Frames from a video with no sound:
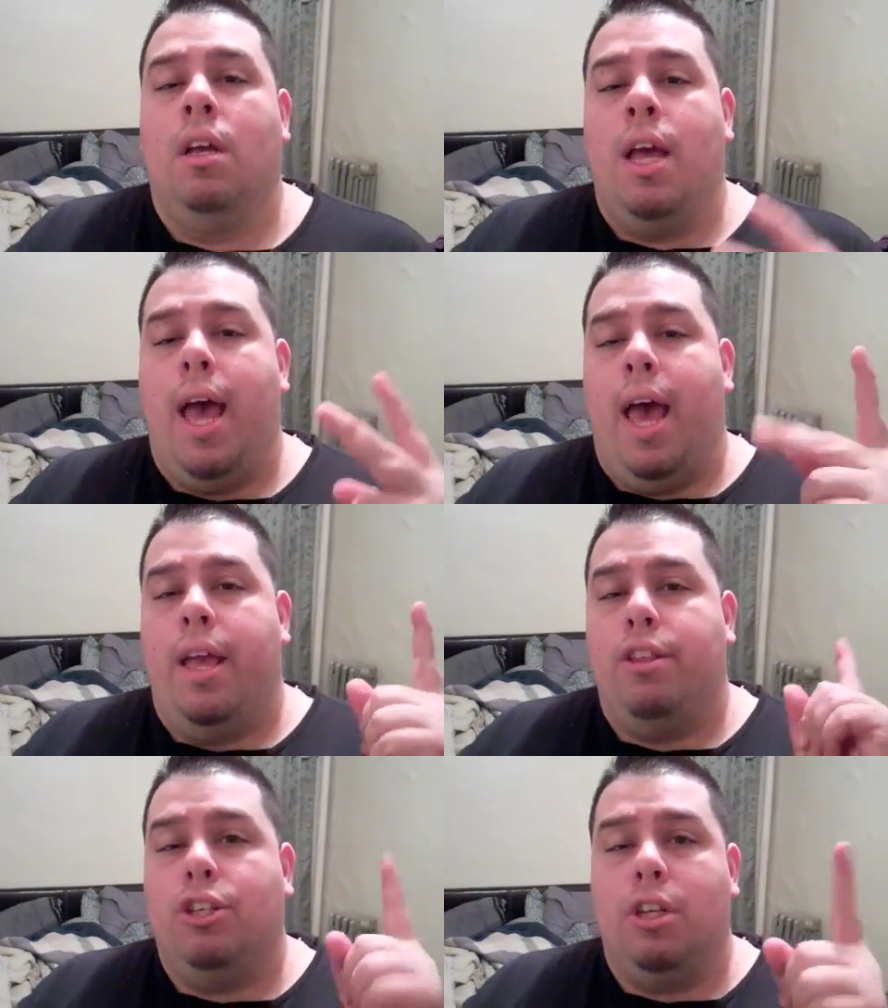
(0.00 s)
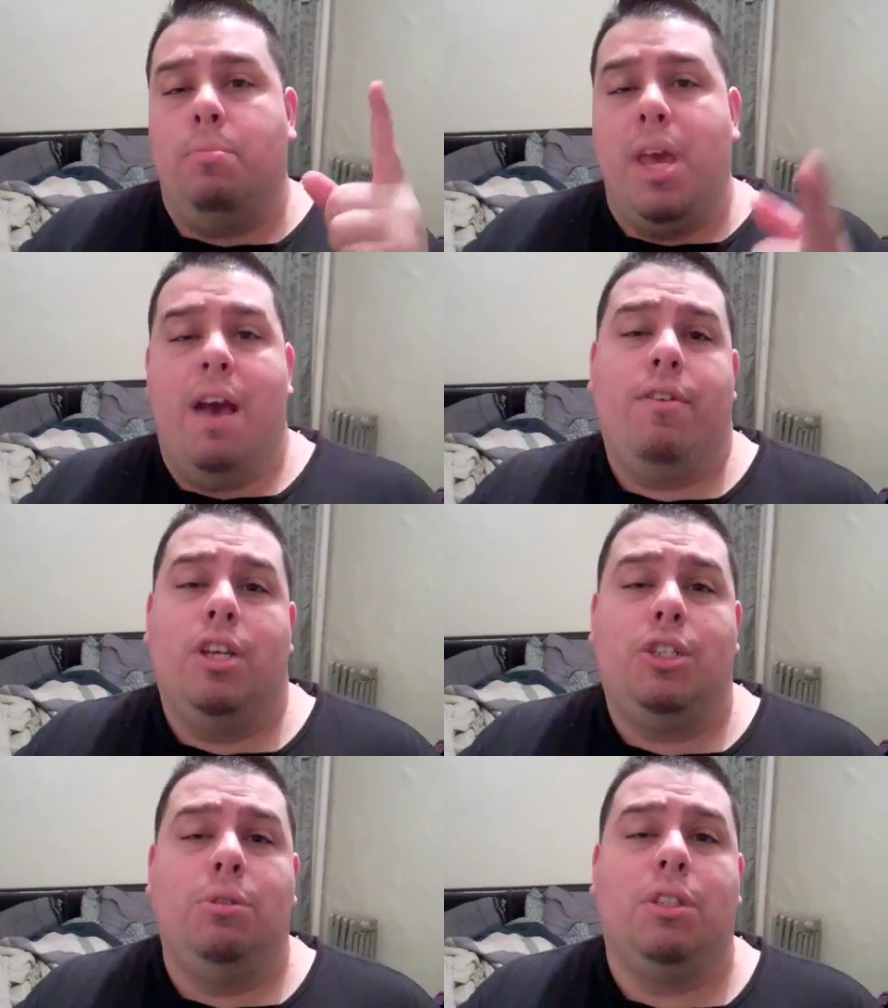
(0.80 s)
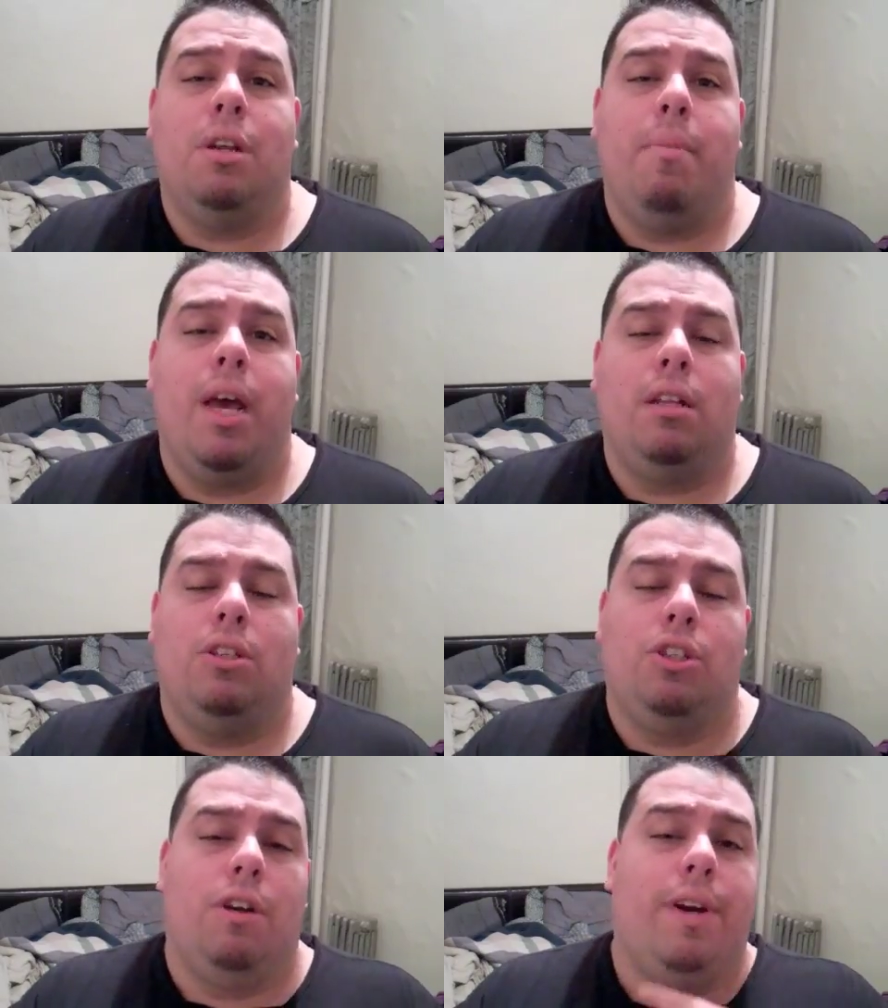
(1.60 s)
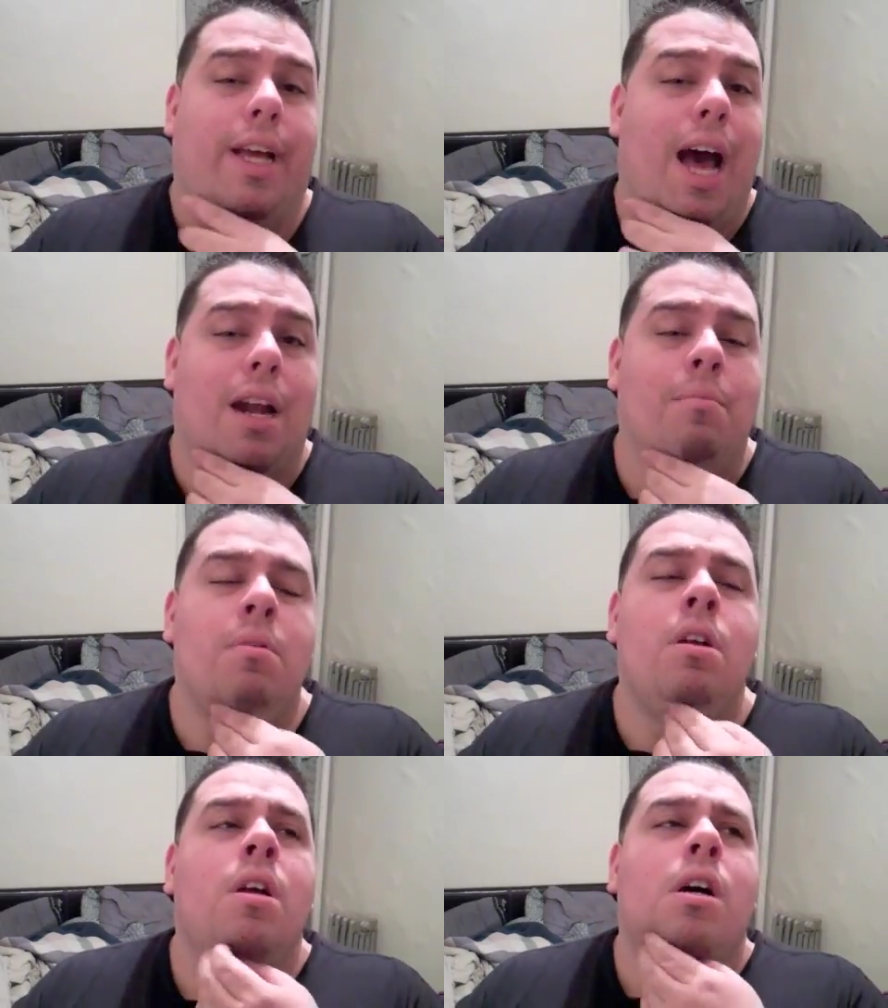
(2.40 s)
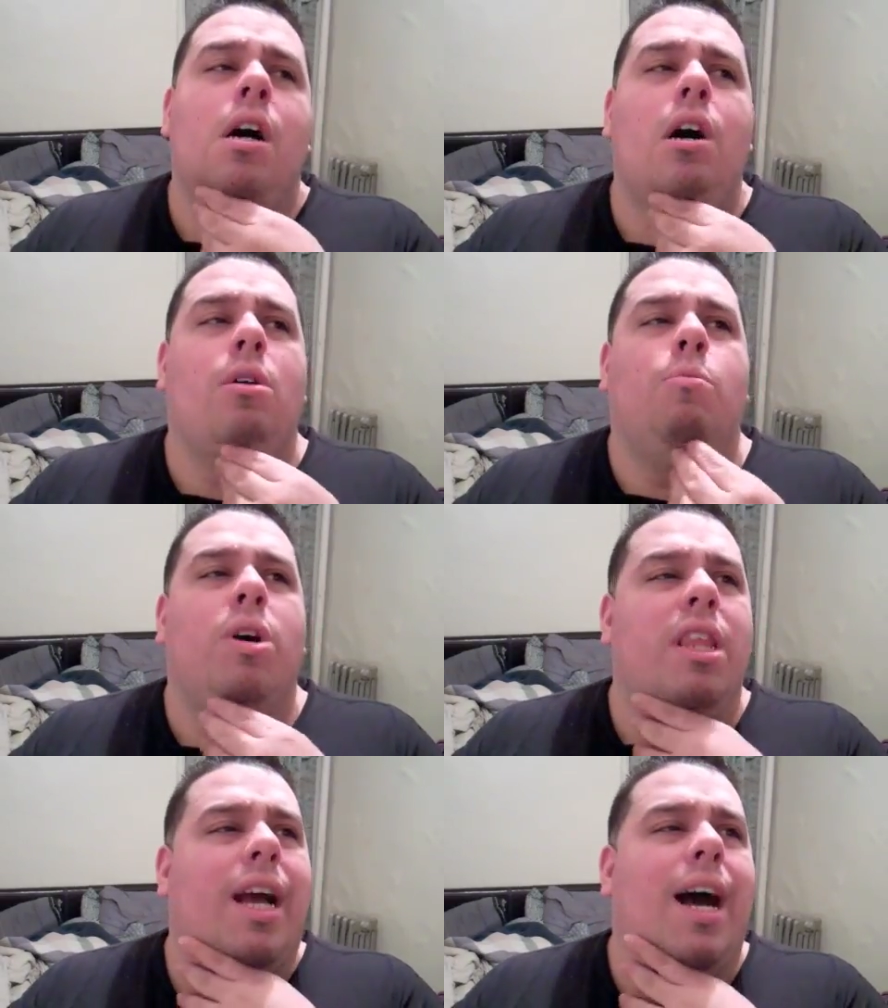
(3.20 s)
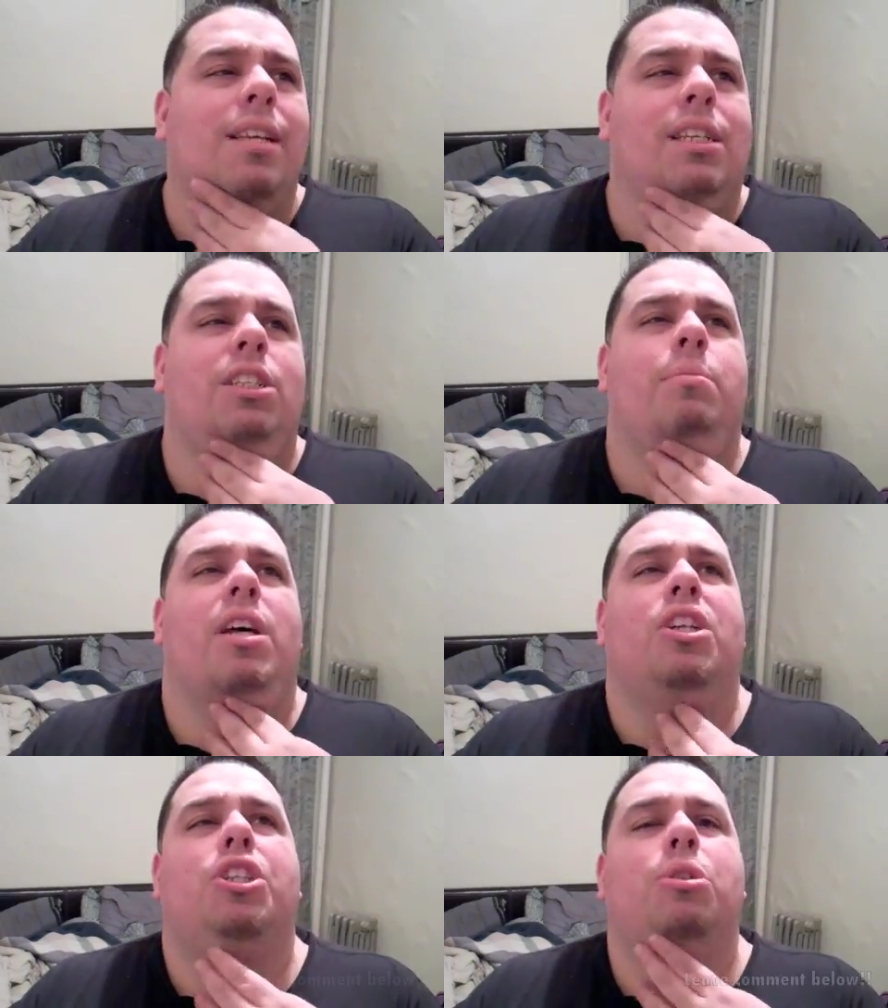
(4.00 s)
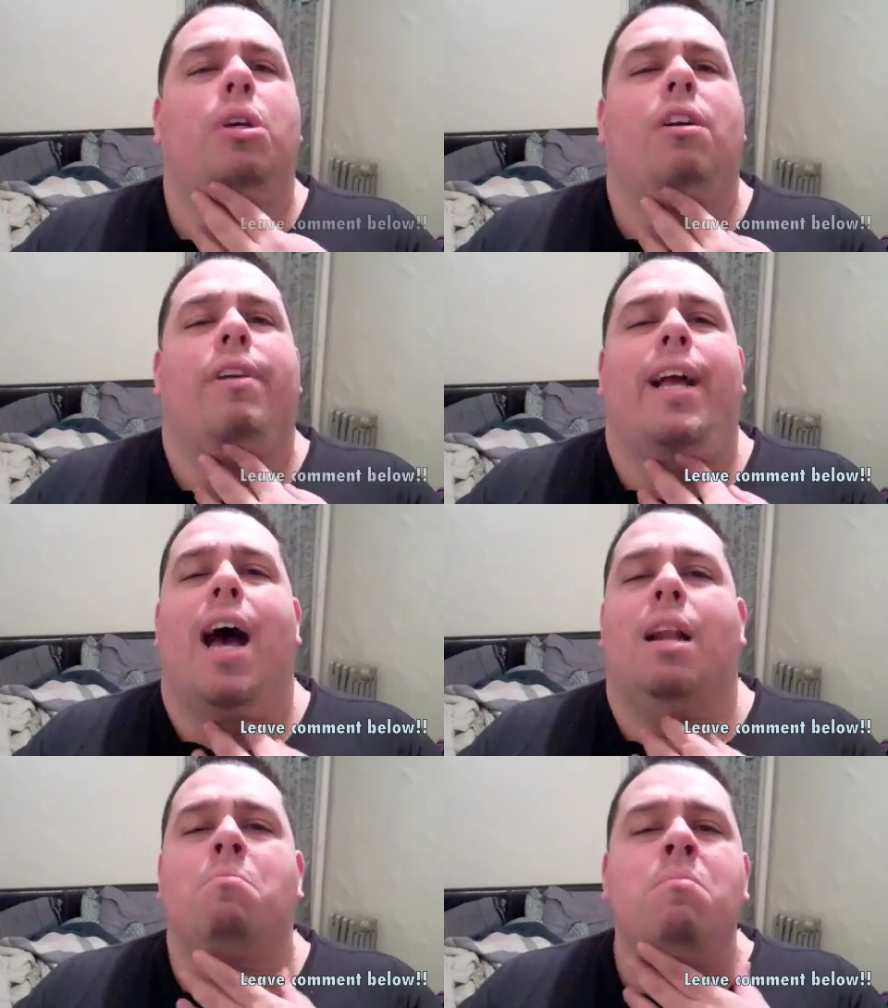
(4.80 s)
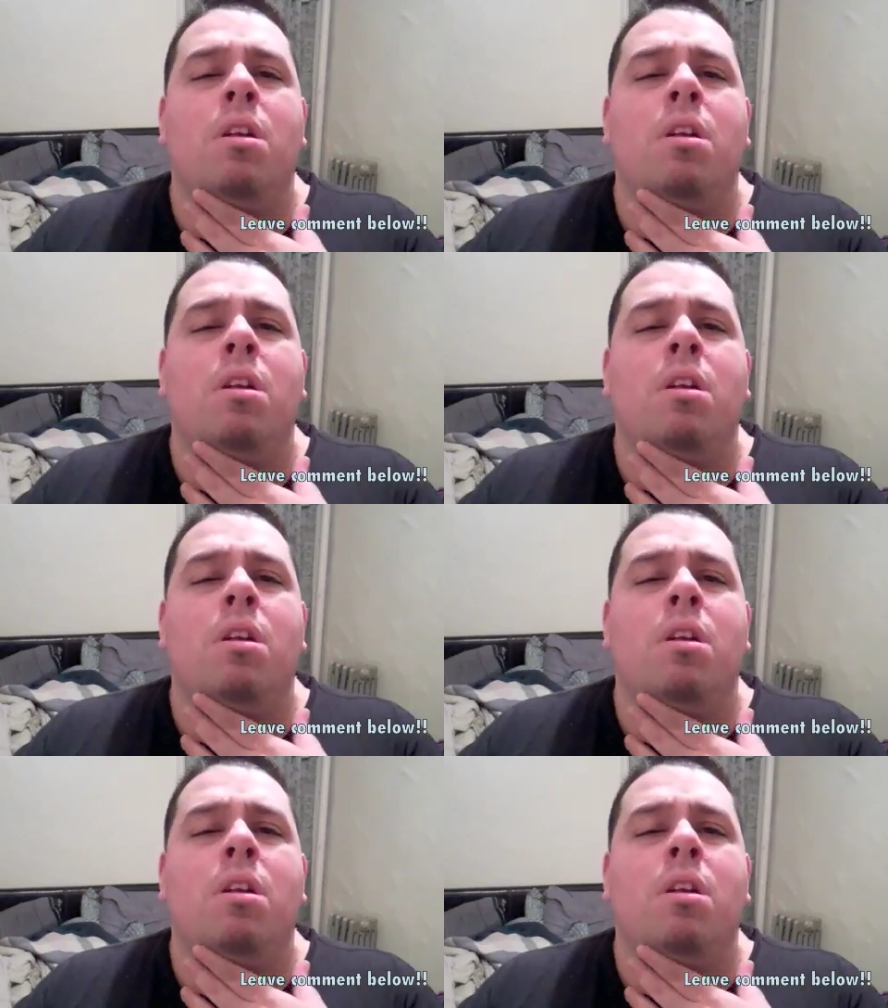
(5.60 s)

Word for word: And you should be having your shoes in the mail. You sure already got them. Um, one of the guys I shipped out a shoe, he already got him.